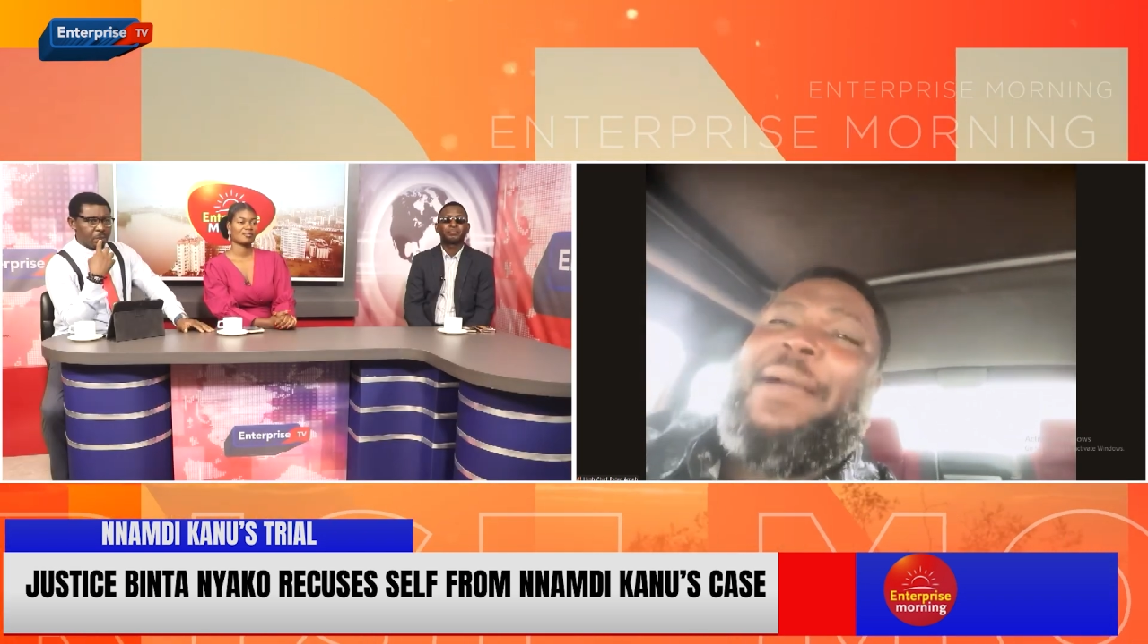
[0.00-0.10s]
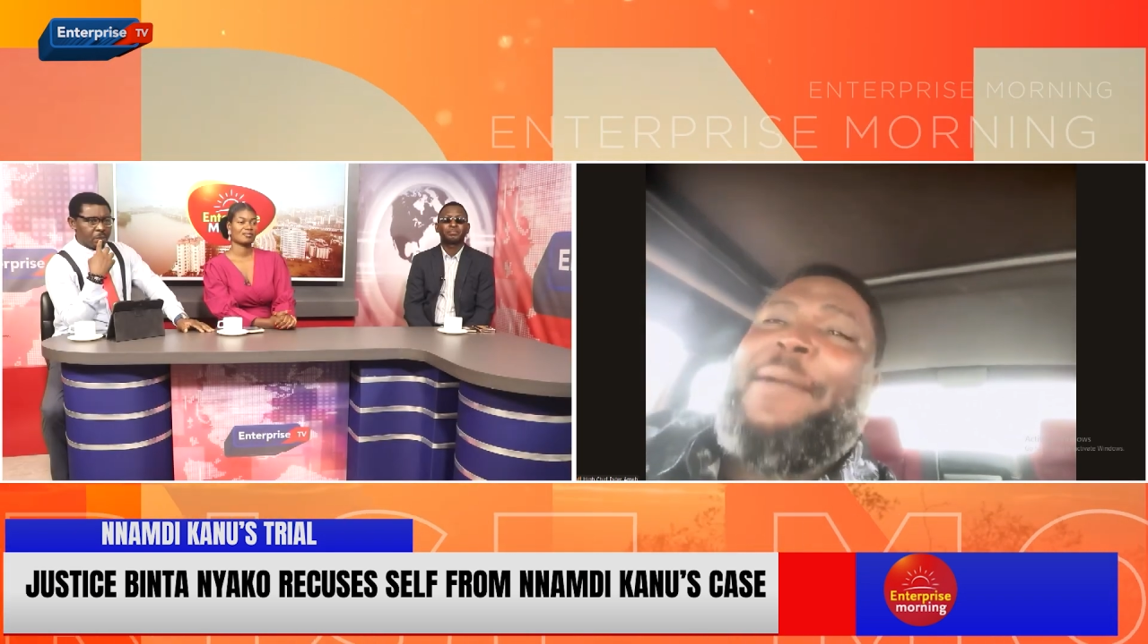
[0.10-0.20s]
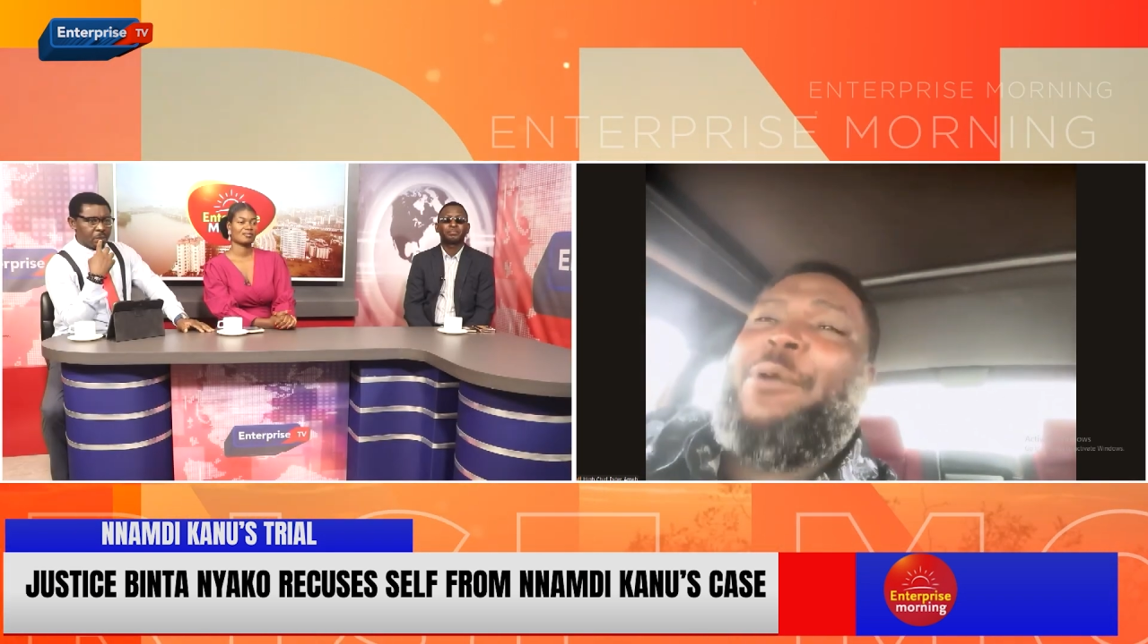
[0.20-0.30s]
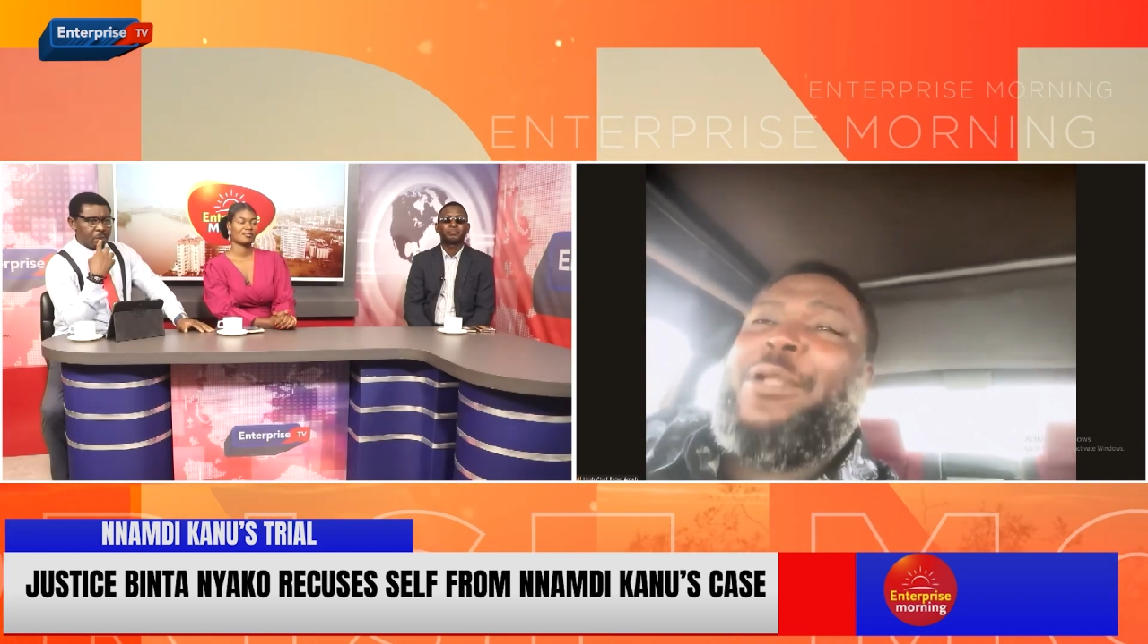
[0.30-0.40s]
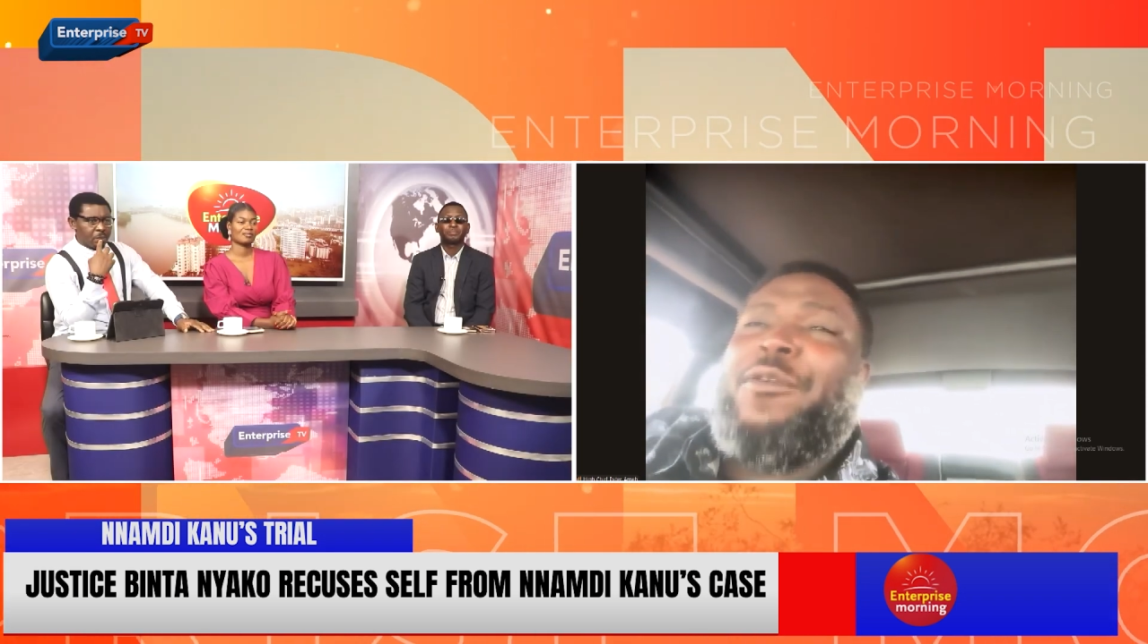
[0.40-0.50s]

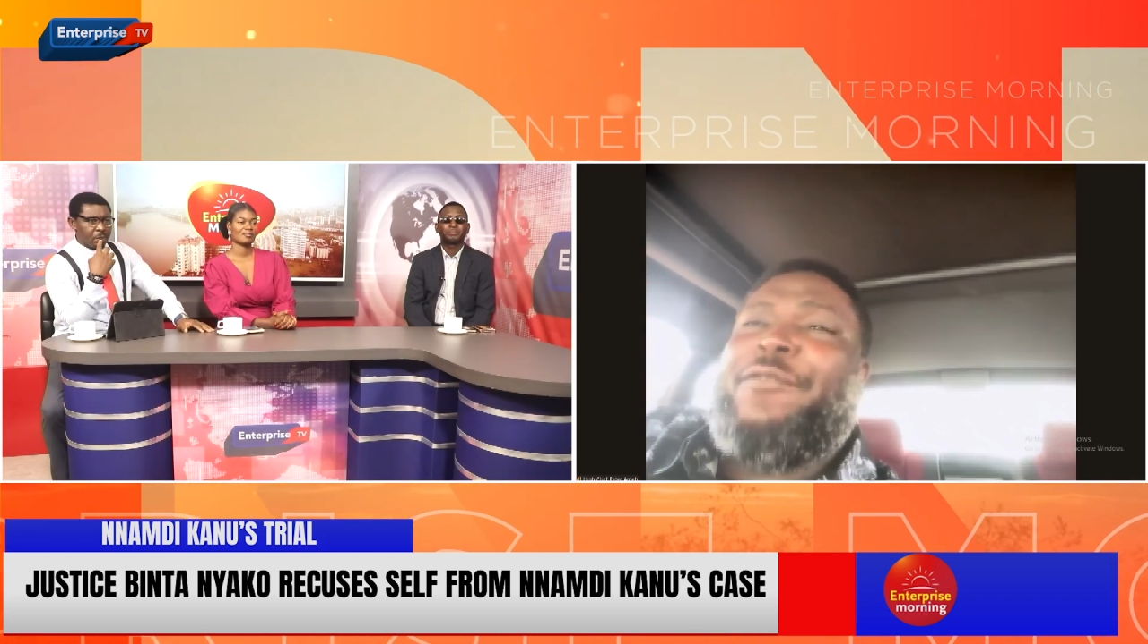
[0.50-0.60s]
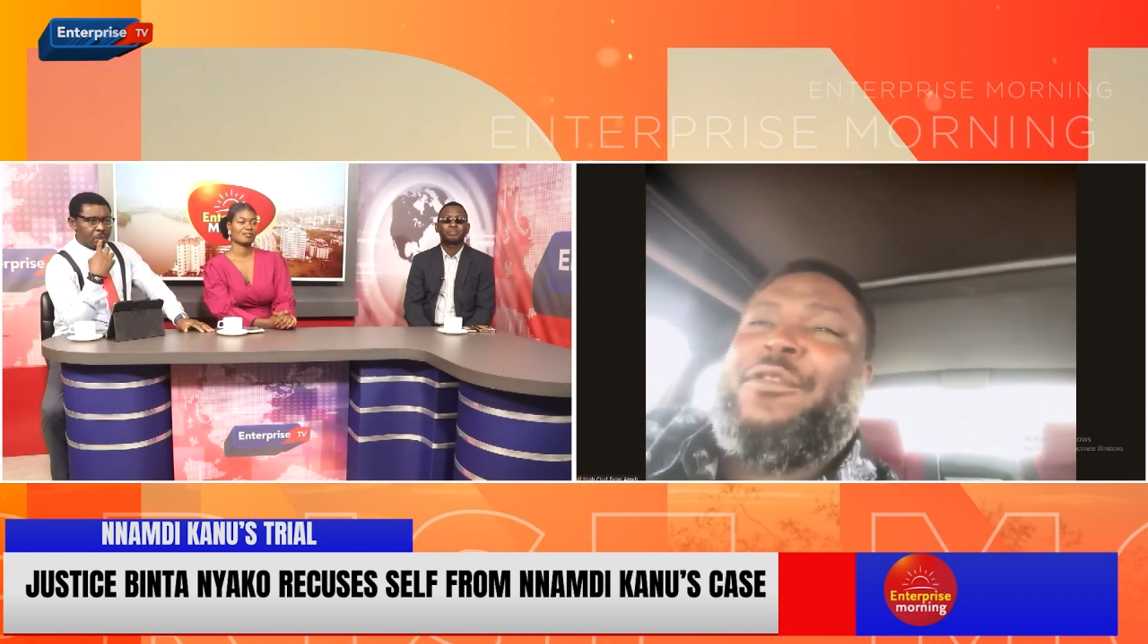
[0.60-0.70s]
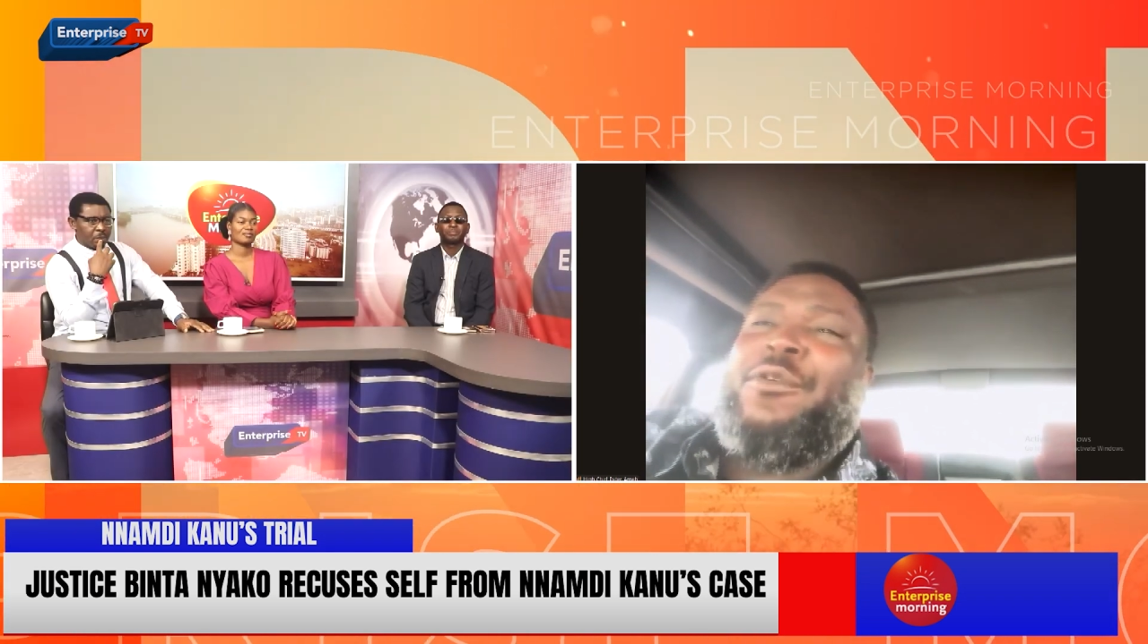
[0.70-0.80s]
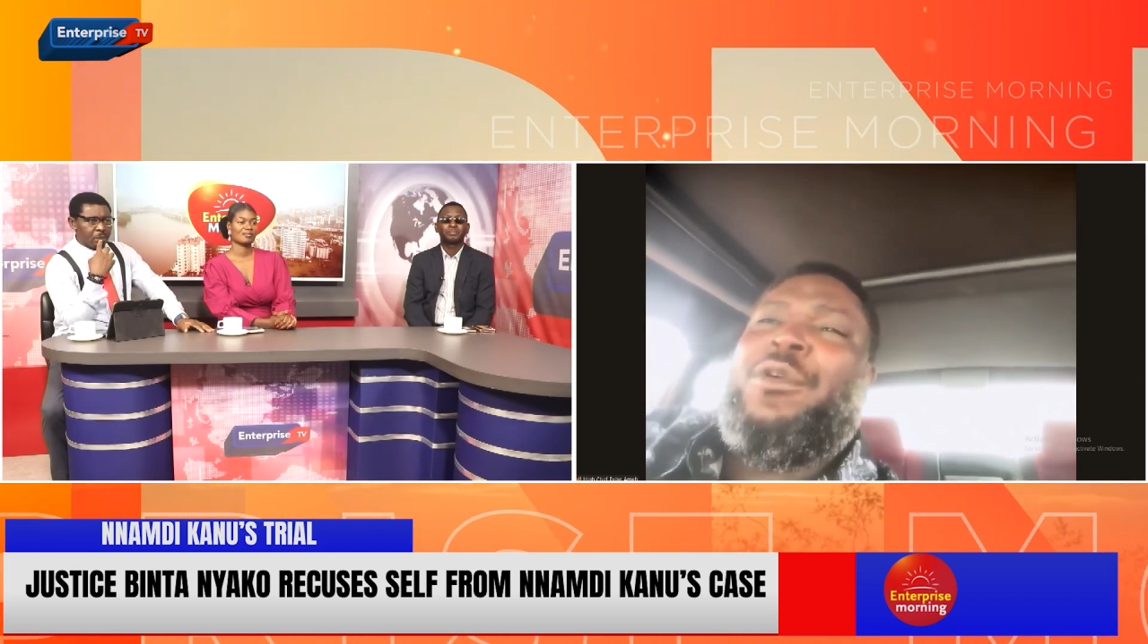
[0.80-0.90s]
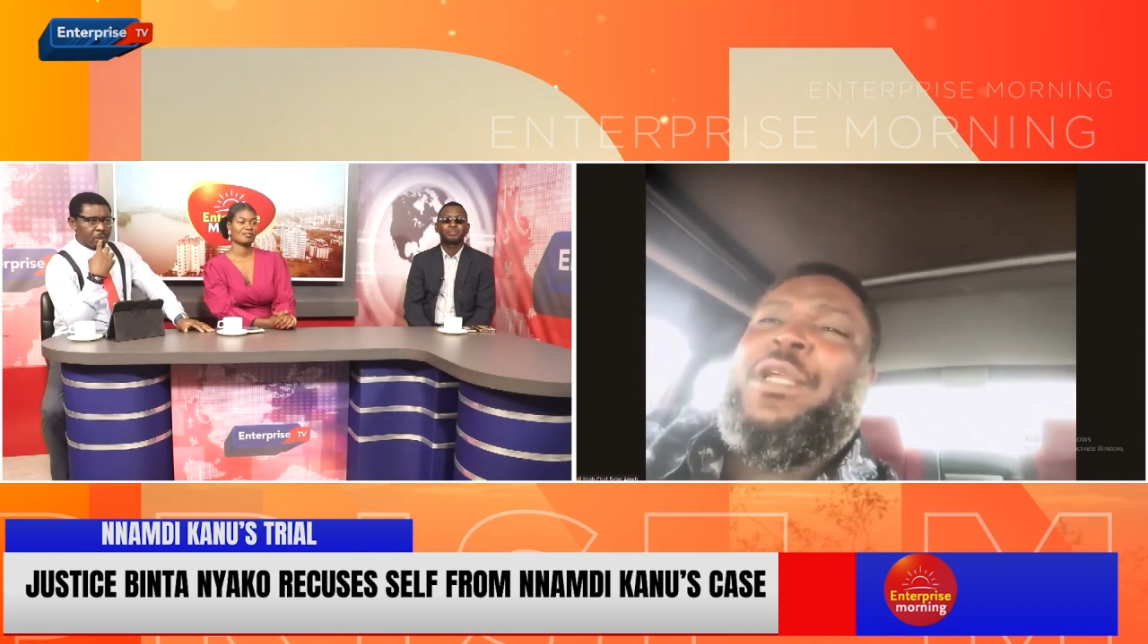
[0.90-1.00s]
point of view